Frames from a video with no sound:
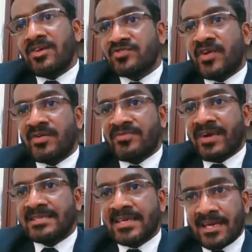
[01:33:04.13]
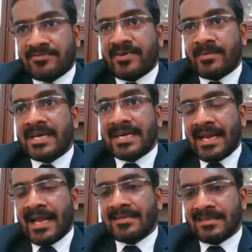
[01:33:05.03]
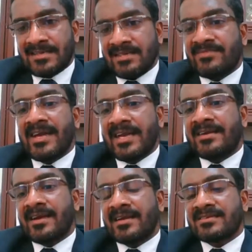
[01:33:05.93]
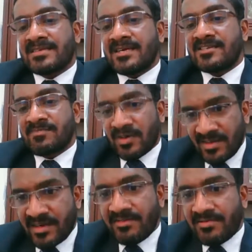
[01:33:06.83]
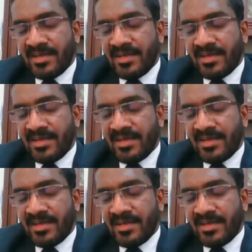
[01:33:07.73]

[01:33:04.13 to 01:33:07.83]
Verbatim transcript: for further confirmatory analysis if any drug turns positive.